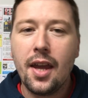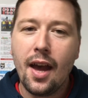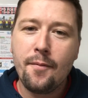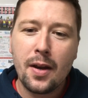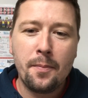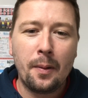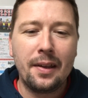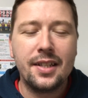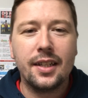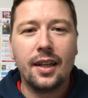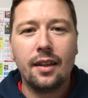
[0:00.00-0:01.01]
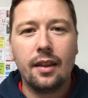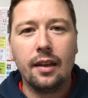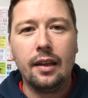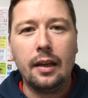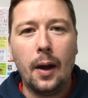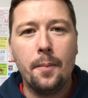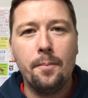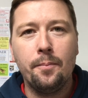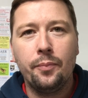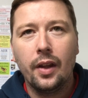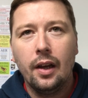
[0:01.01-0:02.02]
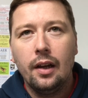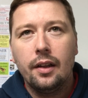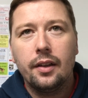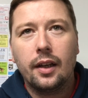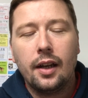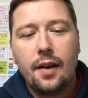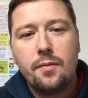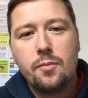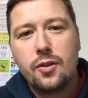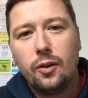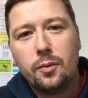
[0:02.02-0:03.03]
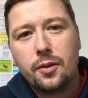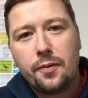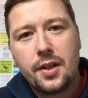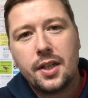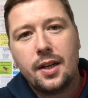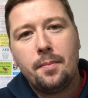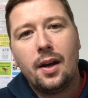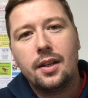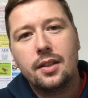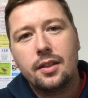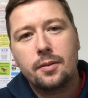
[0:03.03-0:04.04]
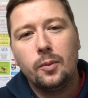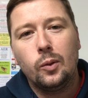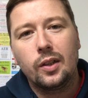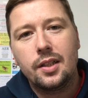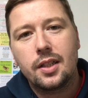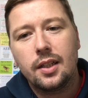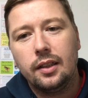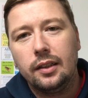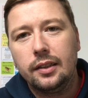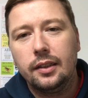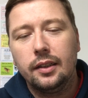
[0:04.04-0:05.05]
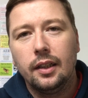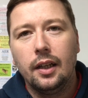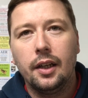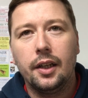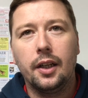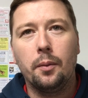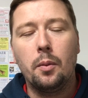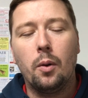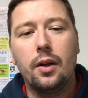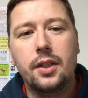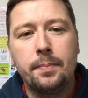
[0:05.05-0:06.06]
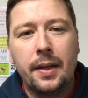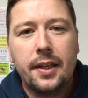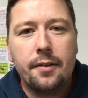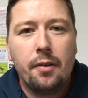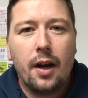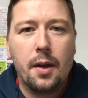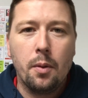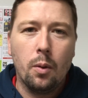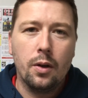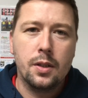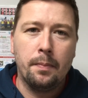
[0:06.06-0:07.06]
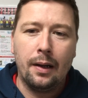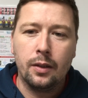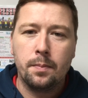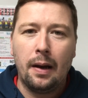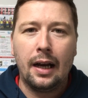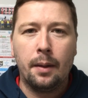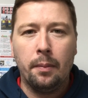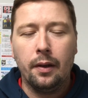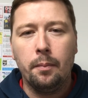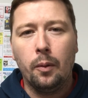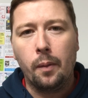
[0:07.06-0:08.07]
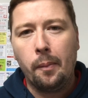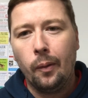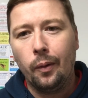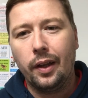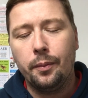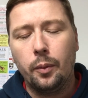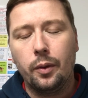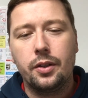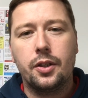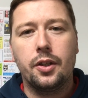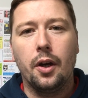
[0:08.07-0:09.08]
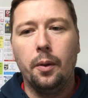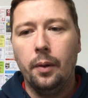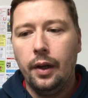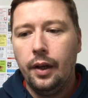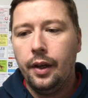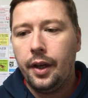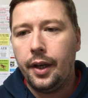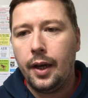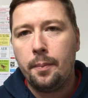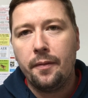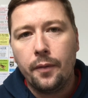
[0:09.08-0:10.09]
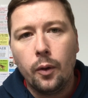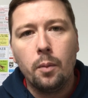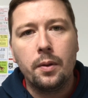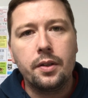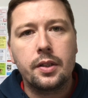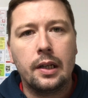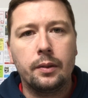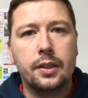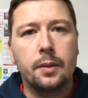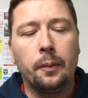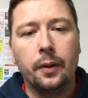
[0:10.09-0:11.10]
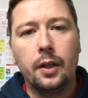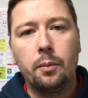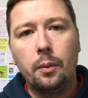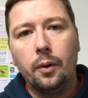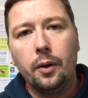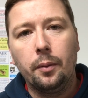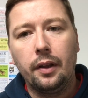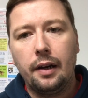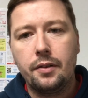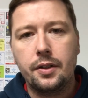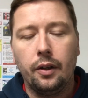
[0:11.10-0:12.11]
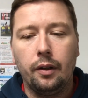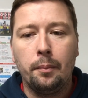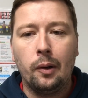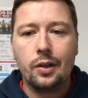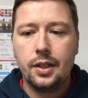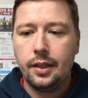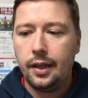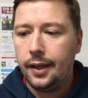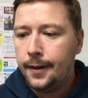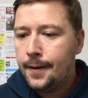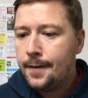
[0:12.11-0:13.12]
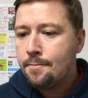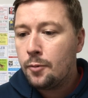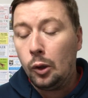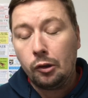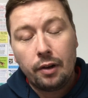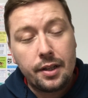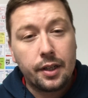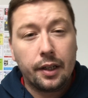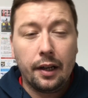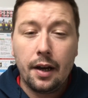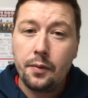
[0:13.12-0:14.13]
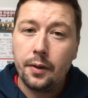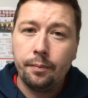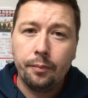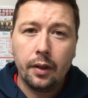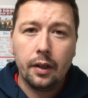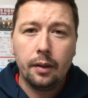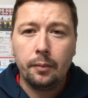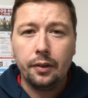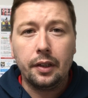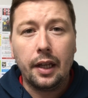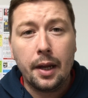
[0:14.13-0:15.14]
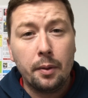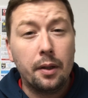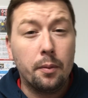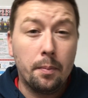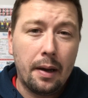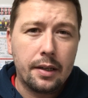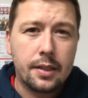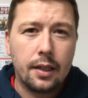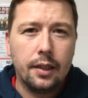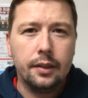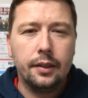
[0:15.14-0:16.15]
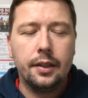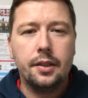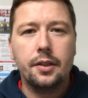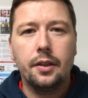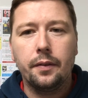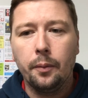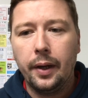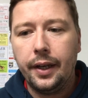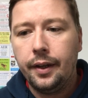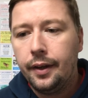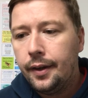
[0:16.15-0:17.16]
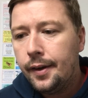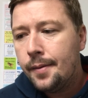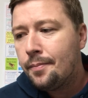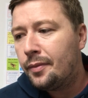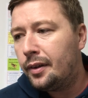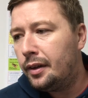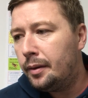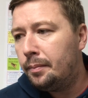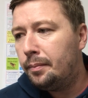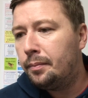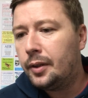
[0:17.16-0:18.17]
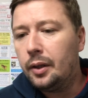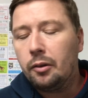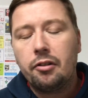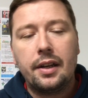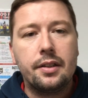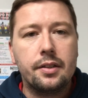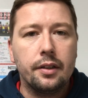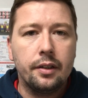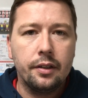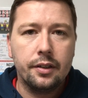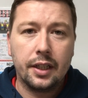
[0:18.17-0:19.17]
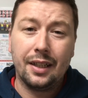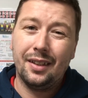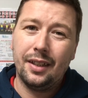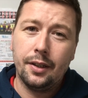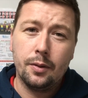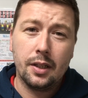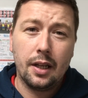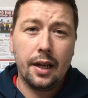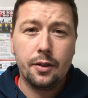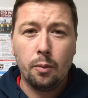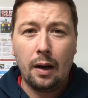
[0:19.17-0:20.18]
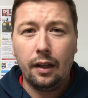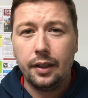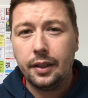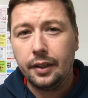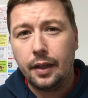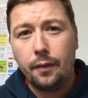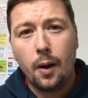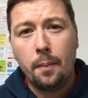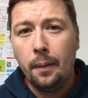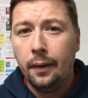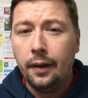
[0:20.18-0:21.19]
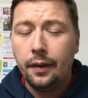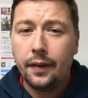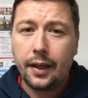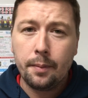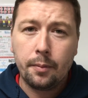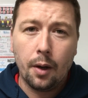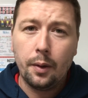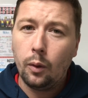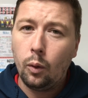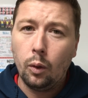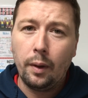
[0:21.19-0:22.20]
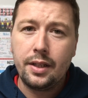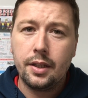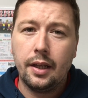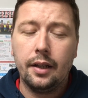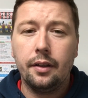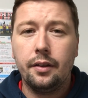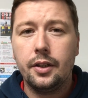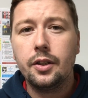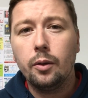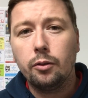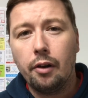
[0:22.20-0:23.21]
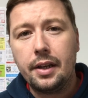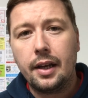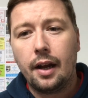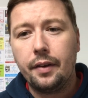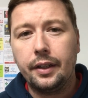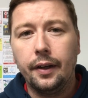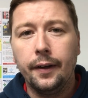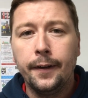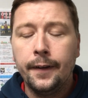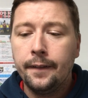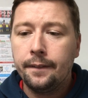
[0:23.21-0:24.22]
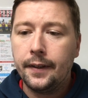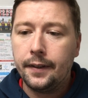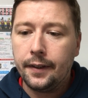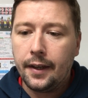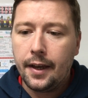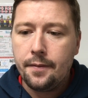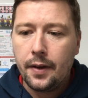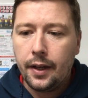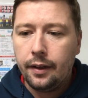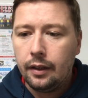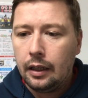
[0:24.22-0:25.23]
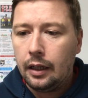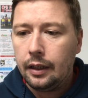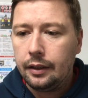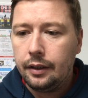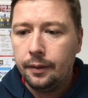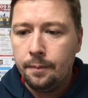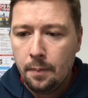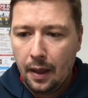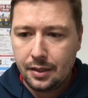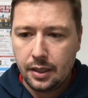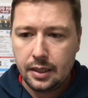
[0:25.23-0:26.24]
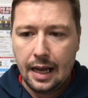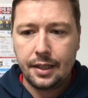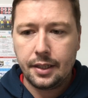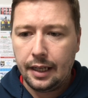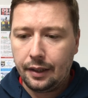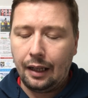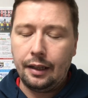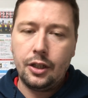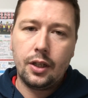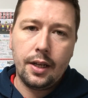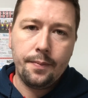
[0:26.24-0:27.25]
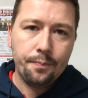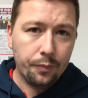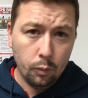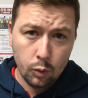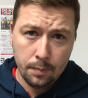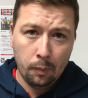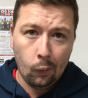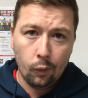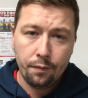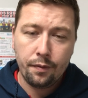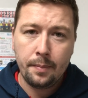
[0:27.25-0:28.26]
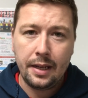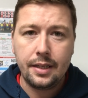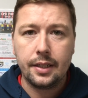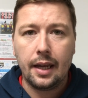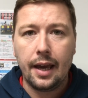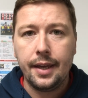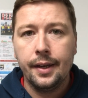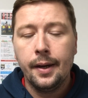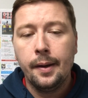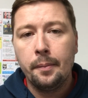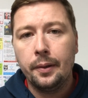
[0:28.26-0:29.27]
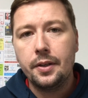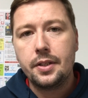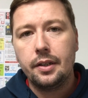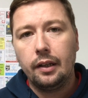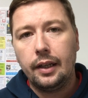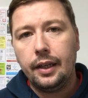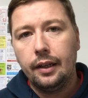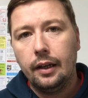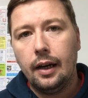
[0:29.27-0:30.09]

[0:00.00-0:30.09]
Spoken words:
Yeah, very pleasing. I think the Caernarfon result was fresh in our minds this morning still, and we wanted to make it right. We wanted to bounce back, but more importantly, we wanted to show in our performance how disappointed we were with that result on Boxing Day. All credit to Caernarfon on the day where they were the better side and they deserved the win. Credit to Llandudno today as well. They didn't give up. They kept going all the way to the end, and they showed great character. They didn't cave in, and as I said, to get the clean sheet was important for me today personally.